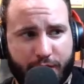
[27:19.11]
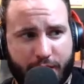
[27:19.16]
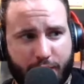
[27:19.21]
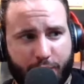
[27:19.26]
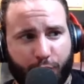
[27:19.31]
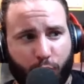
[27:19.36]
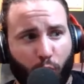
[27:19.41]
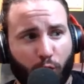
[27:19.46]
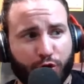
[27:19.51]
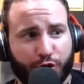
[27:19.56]

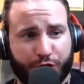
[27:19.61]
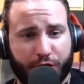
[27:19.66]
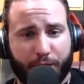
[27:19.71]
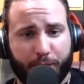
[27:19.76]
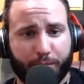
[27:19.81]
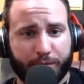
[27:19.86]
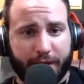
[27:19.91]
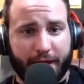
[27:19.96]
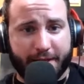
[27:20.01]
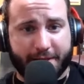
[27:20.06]
the
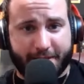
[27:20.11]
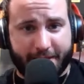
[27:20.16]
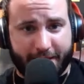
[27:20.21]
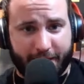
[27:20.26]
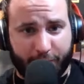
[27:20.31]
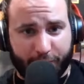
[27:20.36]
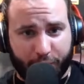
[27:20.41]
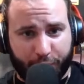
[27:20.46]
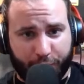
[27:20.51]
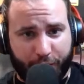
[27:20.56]
fortunate
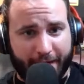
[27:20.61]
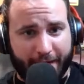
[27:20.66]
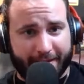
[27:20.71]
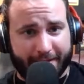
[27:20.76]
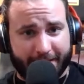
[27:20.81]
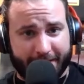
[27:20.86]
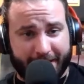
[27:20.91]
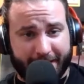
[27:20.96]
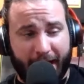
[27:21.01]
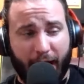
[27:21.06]
blessing of the
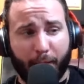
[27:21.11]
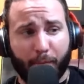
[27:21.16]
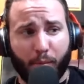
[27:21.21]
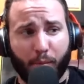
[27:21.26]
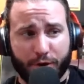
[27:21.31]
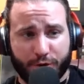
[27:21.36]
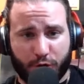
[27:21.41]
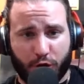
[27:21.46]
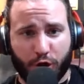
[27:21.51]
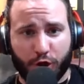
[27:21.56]
fact that the
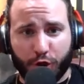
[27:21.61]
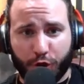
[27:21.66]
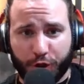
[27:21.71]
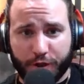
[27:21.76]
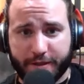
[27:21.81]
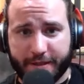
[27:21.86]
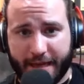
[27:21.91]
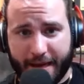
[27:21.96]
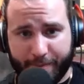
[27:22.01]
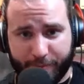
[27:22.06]
Cowboys are a
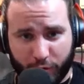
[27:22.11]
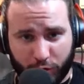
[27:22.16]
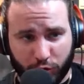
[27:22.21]
good team.